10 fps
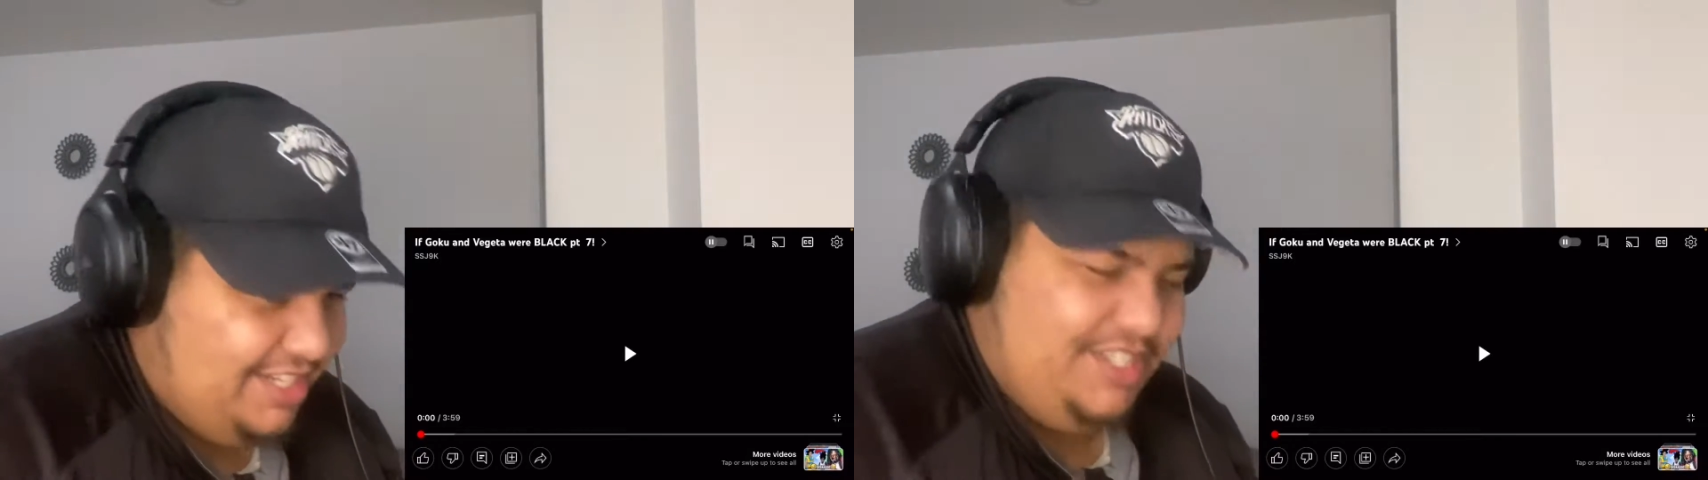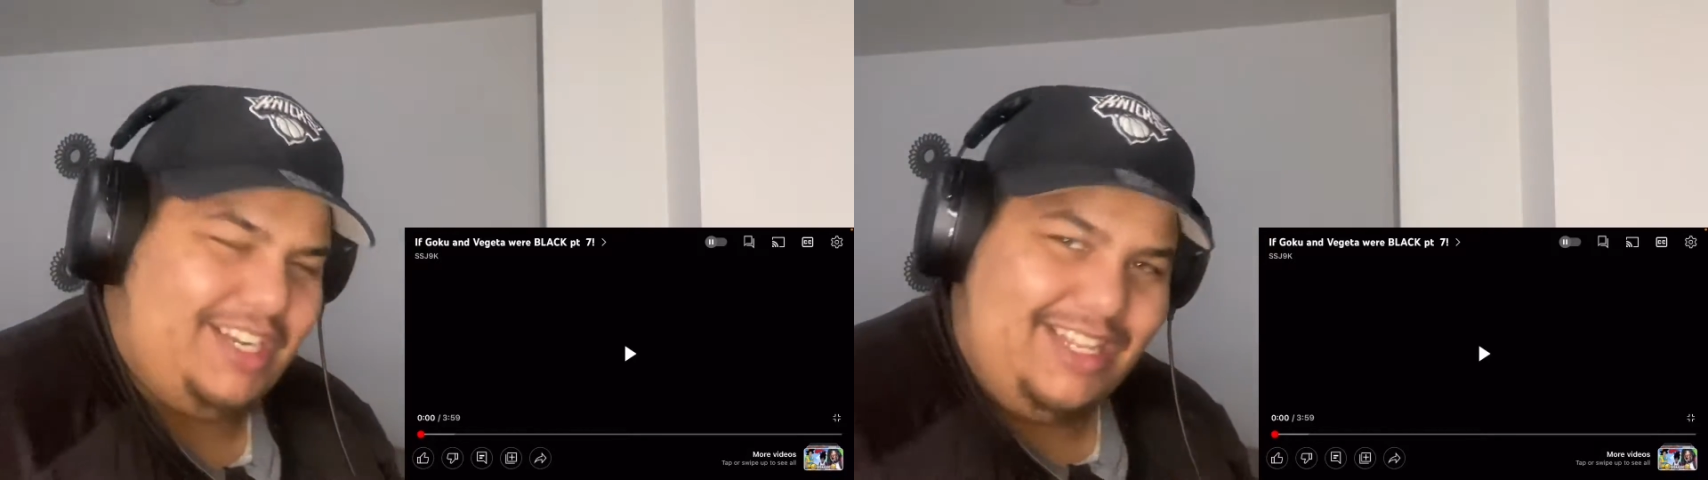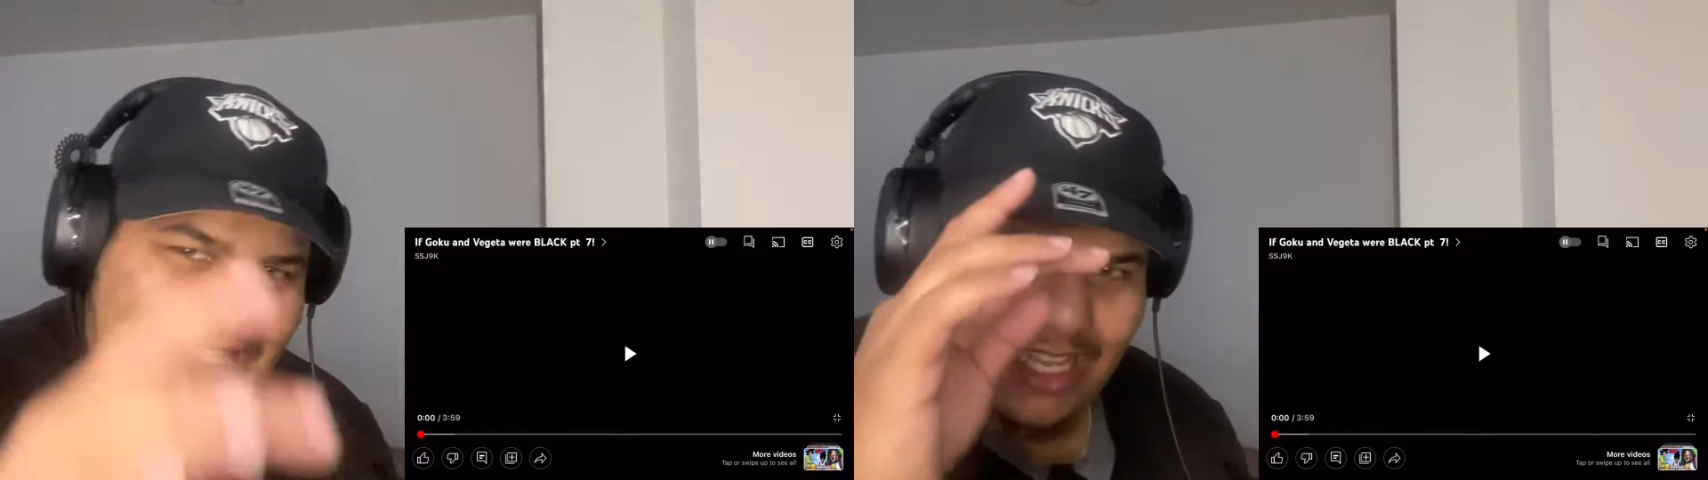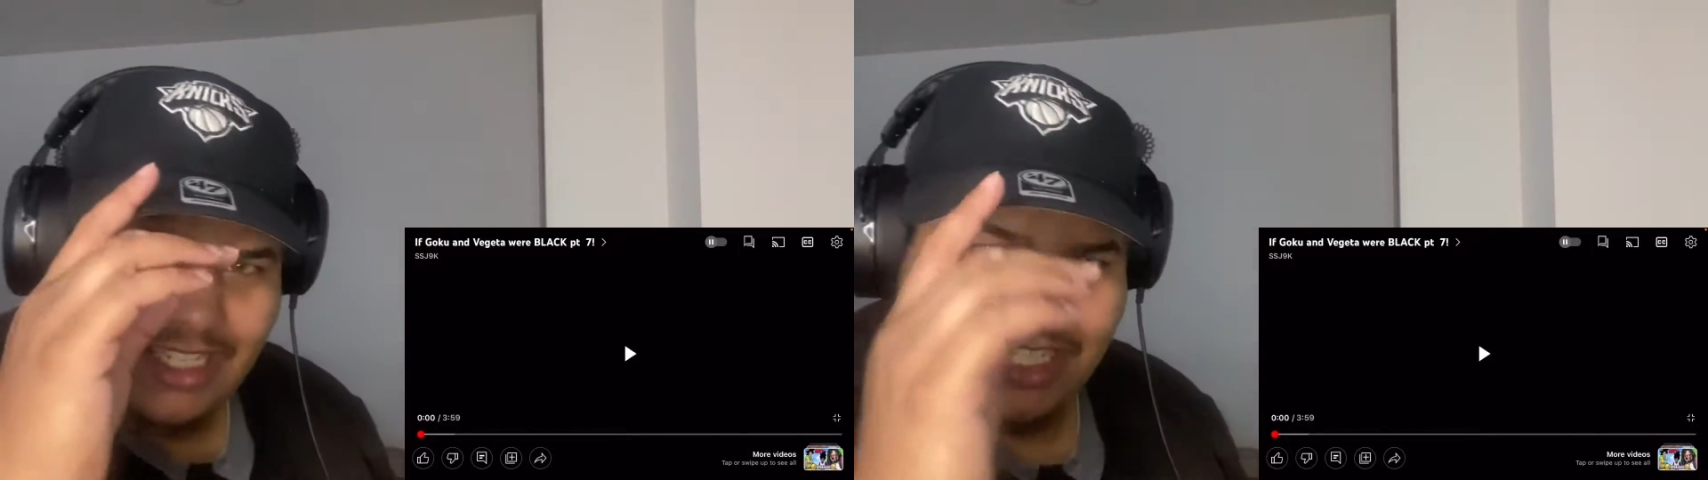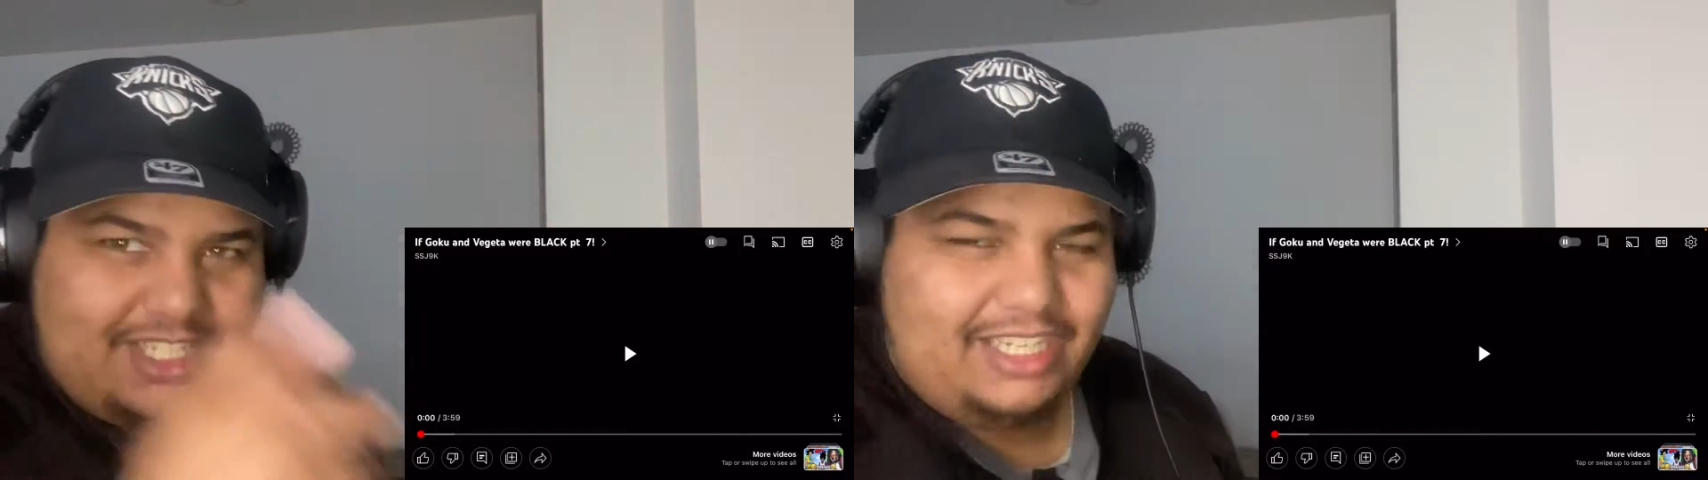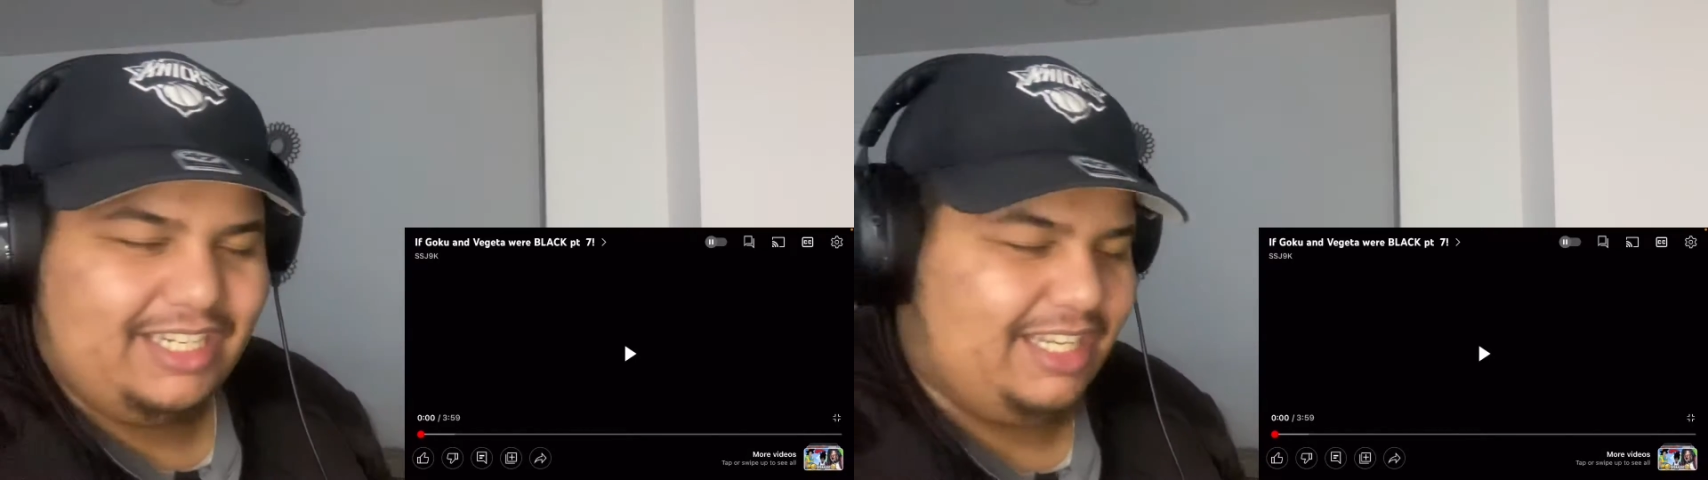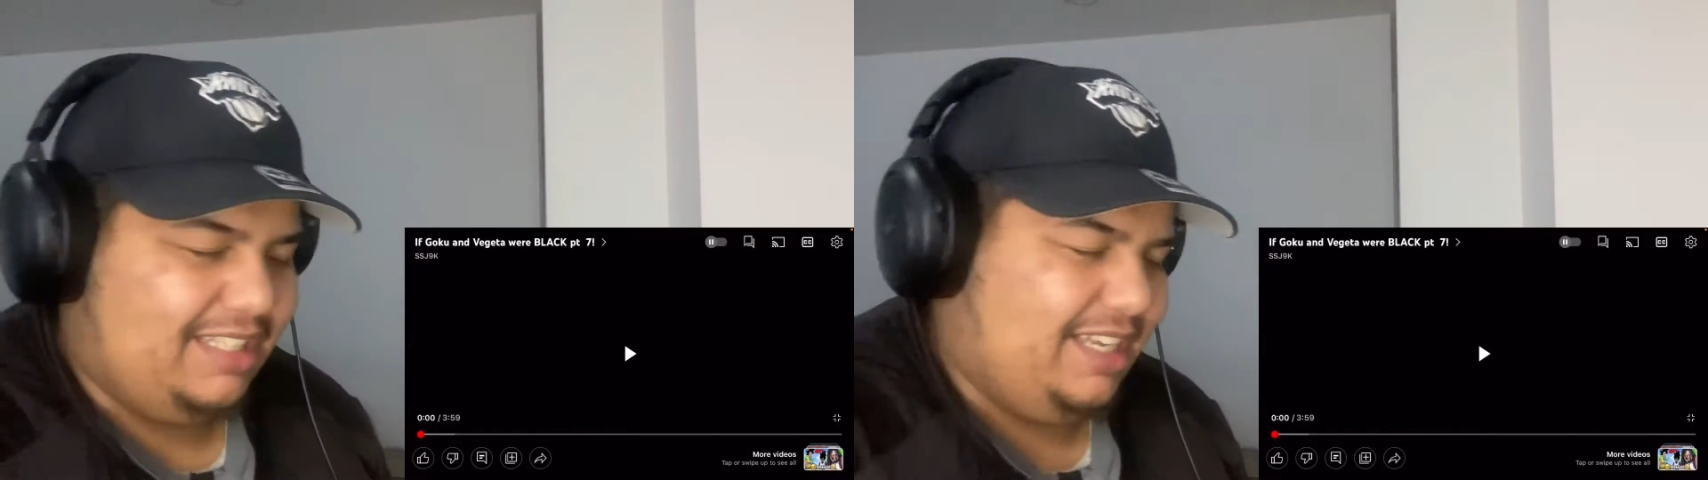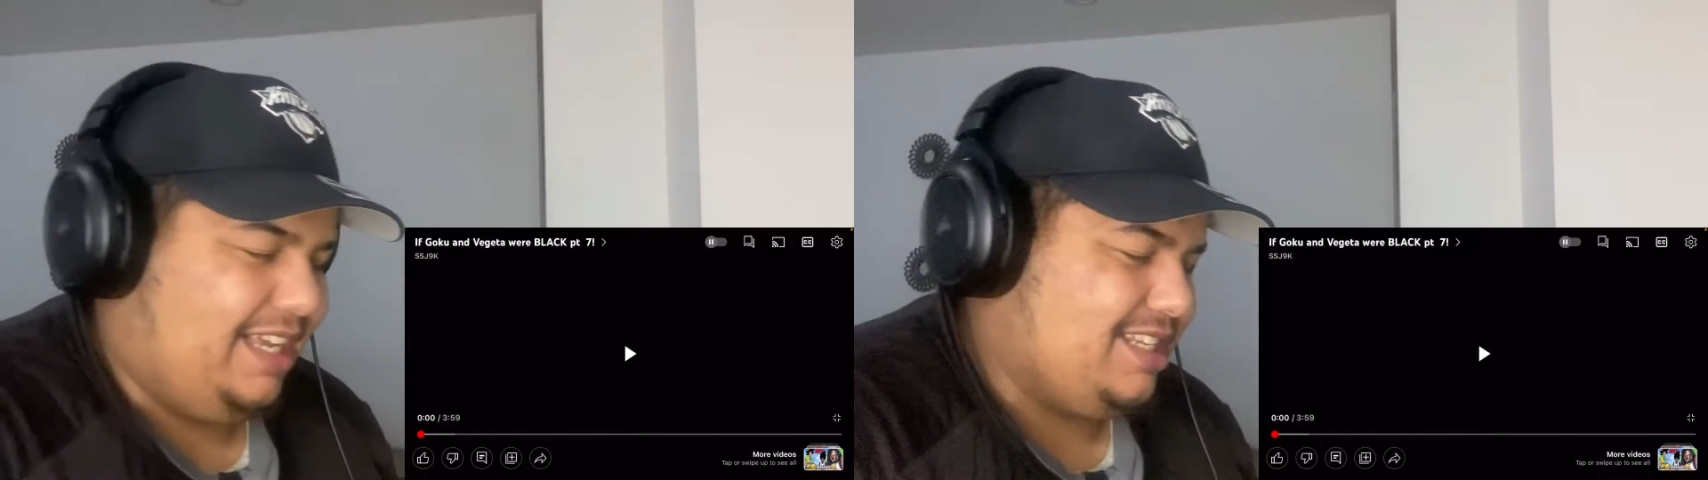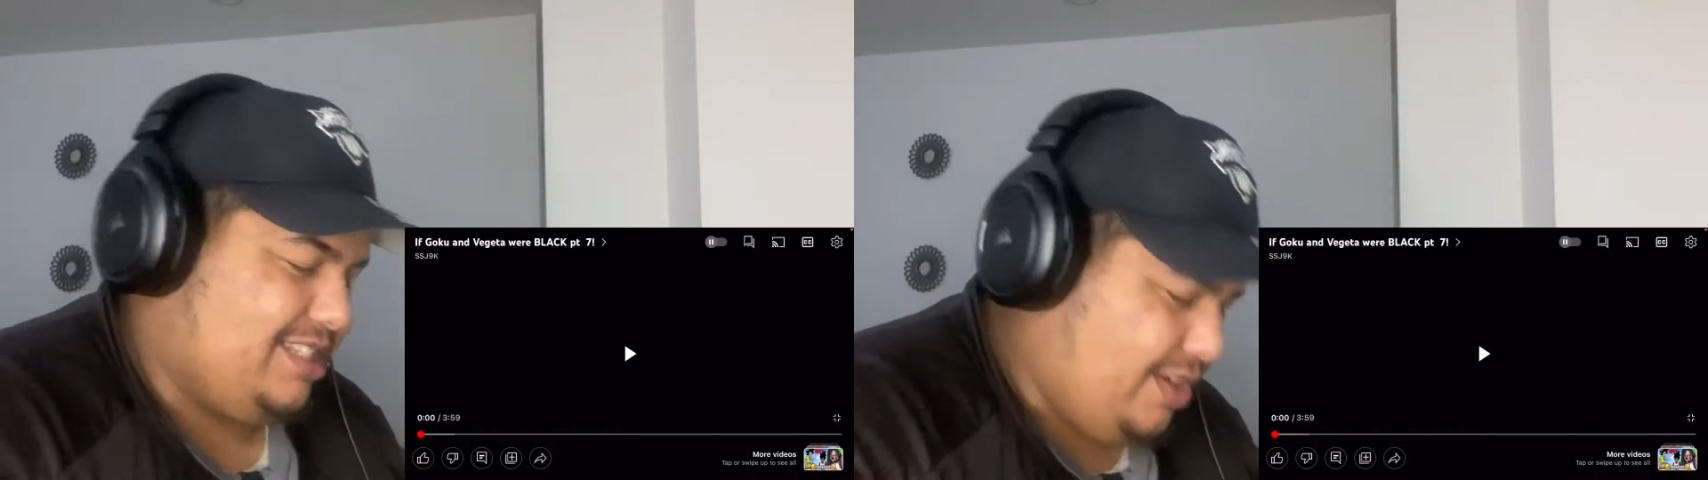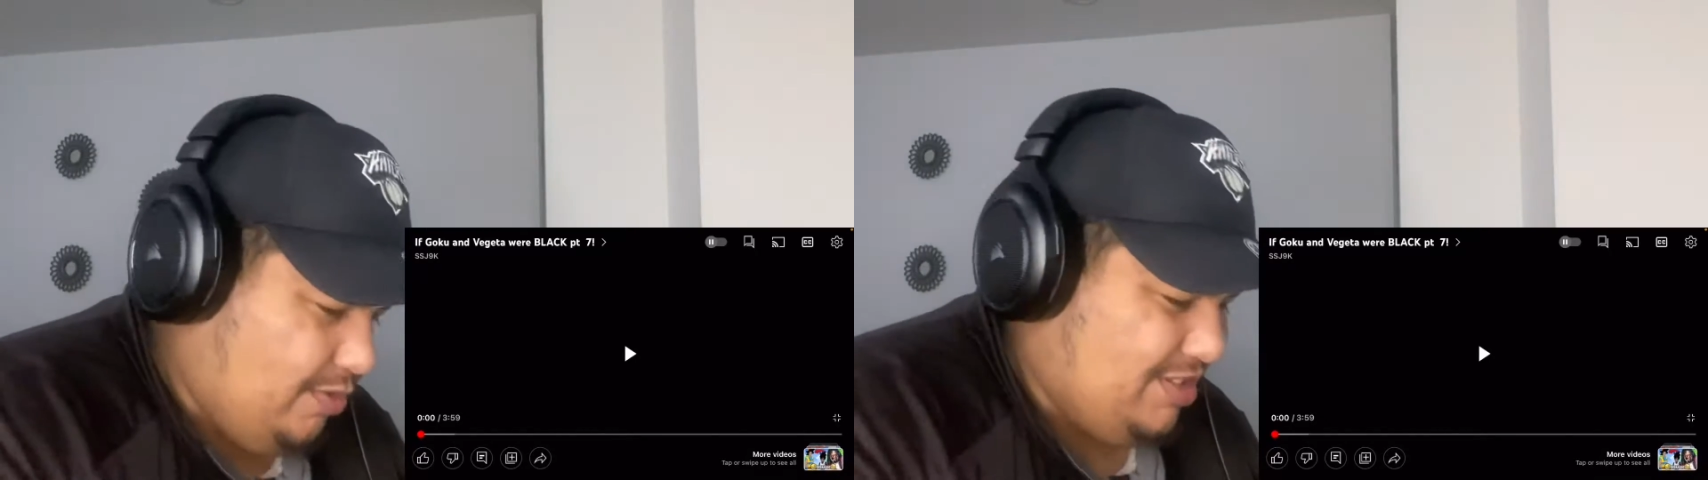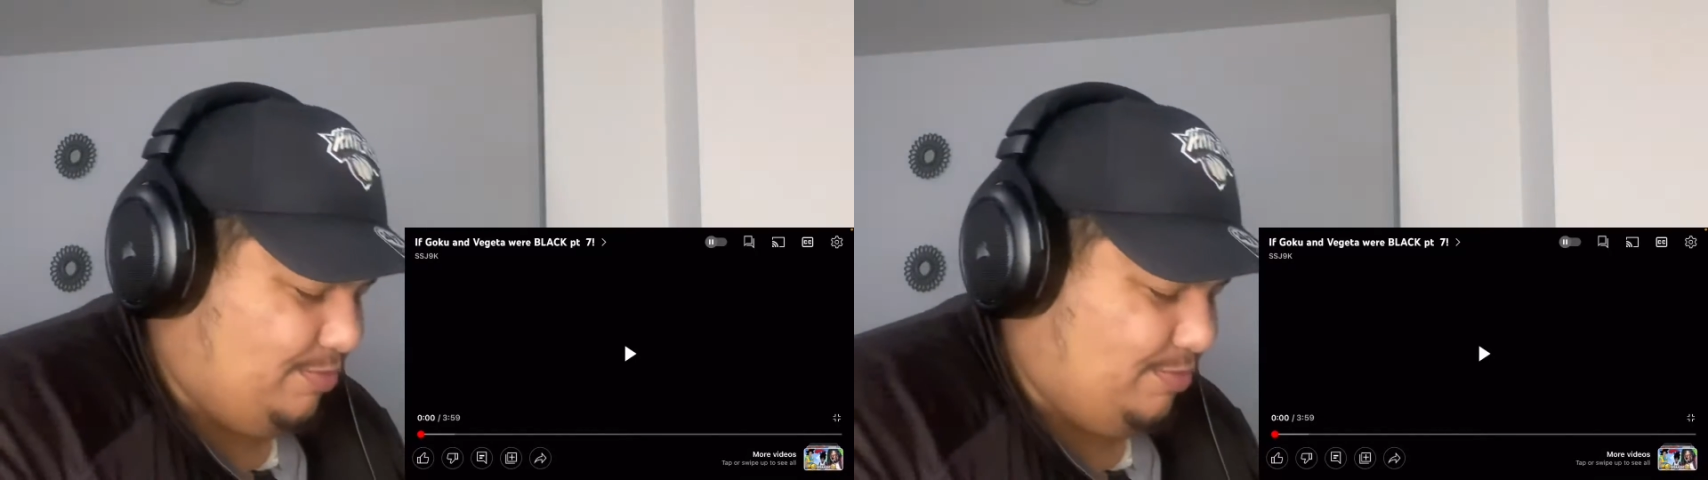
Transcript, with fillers: Shout out to SSJ9K as always,